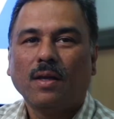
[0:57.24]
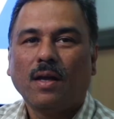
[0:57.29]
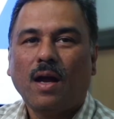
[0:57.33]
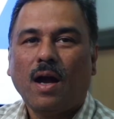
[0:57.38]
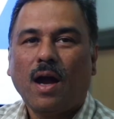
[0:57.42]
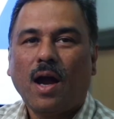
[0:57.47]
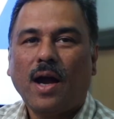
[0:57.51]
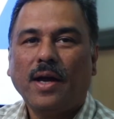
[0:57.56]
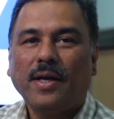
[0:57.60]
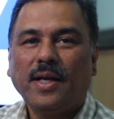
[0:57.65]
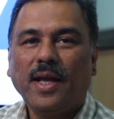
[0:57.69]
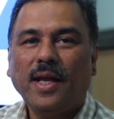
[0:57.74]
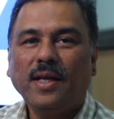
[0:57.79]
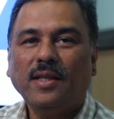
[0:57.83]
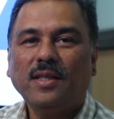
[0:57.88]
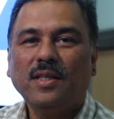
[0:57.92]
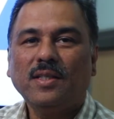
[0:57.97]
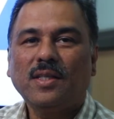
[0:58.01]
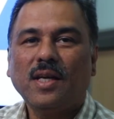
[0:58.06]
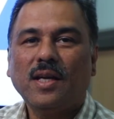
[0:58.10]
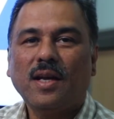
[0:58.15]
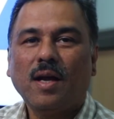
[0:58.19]
I take
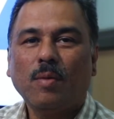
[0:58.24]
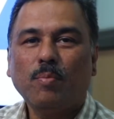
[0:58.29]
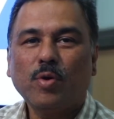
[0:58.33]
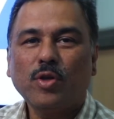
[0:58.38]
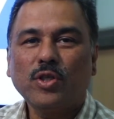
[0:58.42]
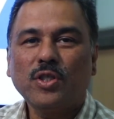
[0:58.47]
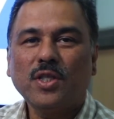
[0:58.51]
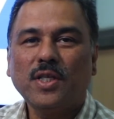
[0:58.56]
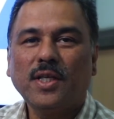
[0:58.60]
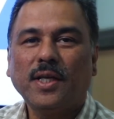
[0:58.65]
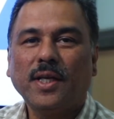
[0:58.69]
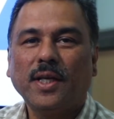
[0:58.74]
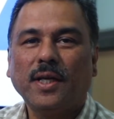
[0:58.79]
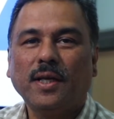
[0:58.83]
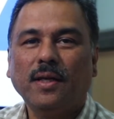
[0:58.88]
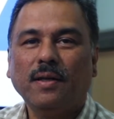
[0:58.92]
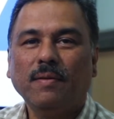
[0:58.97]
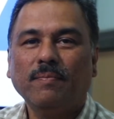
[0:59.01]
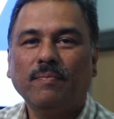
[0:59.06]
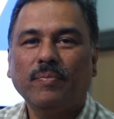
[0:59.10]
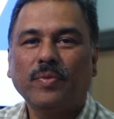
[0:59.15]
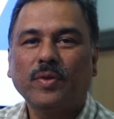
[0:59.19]
this an
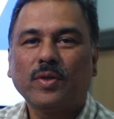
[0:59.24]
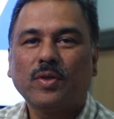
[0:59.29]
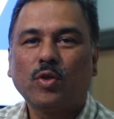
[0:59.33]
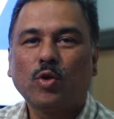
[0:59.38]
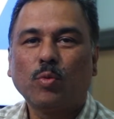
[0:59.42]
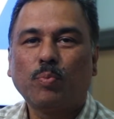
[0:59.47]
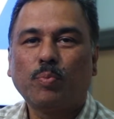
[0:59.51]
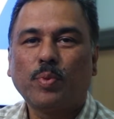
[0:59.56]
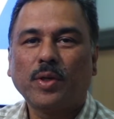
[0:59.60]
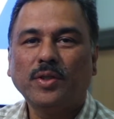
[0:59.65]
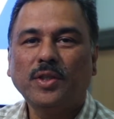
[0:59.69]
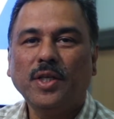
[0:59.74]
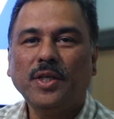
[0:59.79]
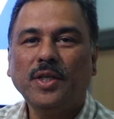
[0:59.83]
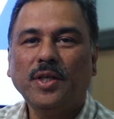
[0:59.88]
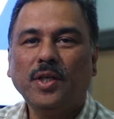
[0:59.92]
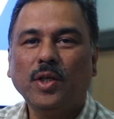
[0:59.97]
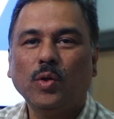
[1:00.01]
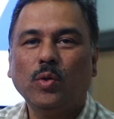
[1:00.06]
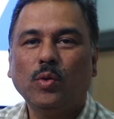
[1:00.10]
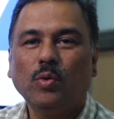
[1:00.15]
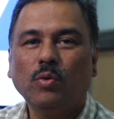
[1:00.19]
opportunity to present
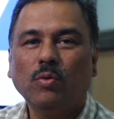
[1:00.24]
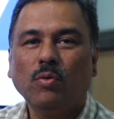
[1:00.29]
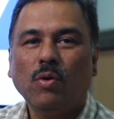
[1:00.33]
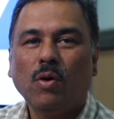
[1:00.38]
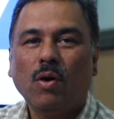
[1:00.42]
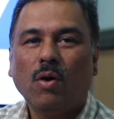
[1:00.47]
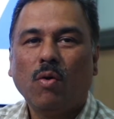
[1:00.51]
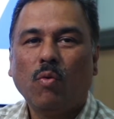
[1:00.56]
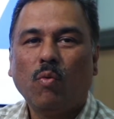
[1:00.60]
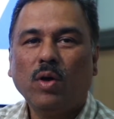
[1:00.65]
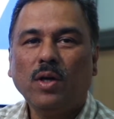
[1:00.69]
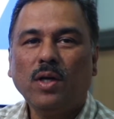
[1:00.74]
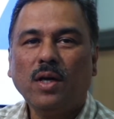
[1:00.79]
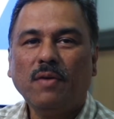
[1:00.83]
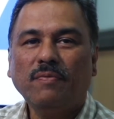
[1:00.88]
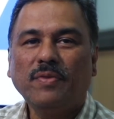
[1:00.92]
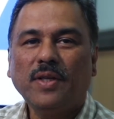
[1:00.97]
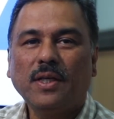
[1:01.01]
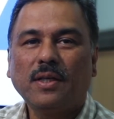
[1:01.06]
you one of the